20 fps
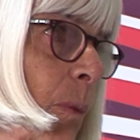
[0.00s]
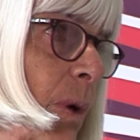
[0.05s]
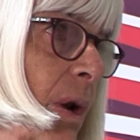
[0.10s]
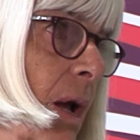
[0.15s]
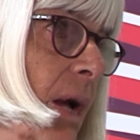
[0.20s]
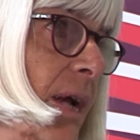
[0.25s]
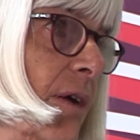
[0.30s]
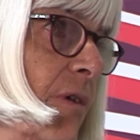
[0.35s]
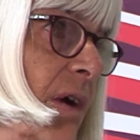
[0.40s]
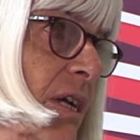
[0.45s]

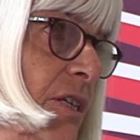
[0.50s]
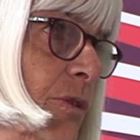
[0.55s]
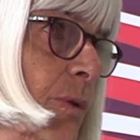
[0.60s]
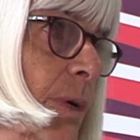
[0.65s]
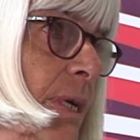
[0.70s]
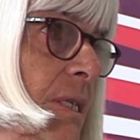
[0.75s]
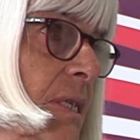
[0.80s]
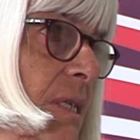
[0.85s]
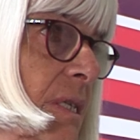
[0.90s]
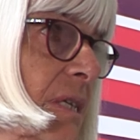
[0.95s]
when I
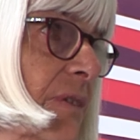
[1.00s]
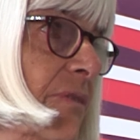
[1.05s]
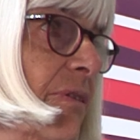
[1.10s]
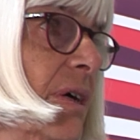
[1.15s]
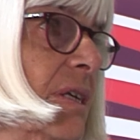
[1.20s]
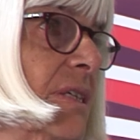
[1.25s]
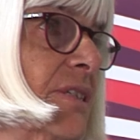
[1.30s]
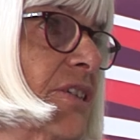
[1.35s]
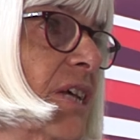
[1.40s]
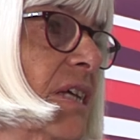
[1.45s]
graduated, if
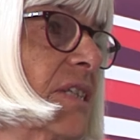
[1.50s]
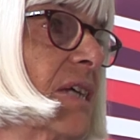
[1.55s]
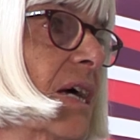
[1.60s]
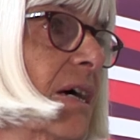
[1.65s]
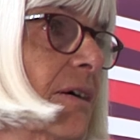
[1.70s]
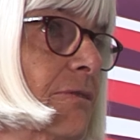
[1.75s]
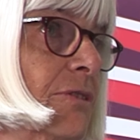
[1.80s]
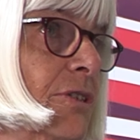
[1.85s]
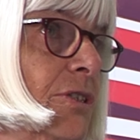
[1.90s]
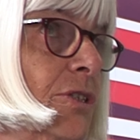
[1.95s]
I'd set
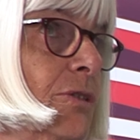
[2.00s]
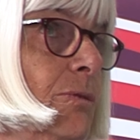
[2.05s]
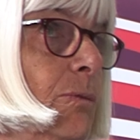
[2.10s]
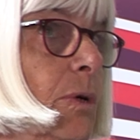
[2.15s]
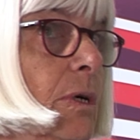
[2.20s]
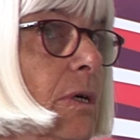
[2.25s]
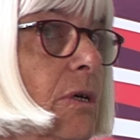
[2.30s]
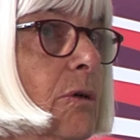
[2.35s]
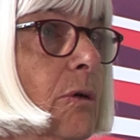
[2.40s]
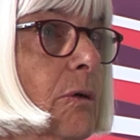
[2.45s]
out to
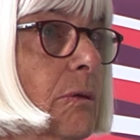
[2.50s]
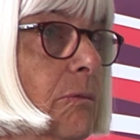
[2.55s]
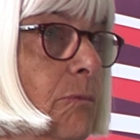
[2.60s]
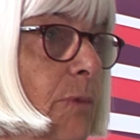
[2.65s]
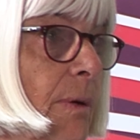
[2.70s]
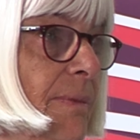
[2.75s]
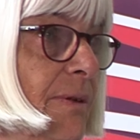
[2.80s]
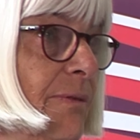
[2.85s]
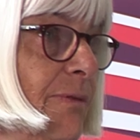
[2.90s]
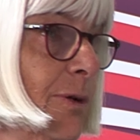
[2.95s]
work on
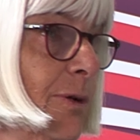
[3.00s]
women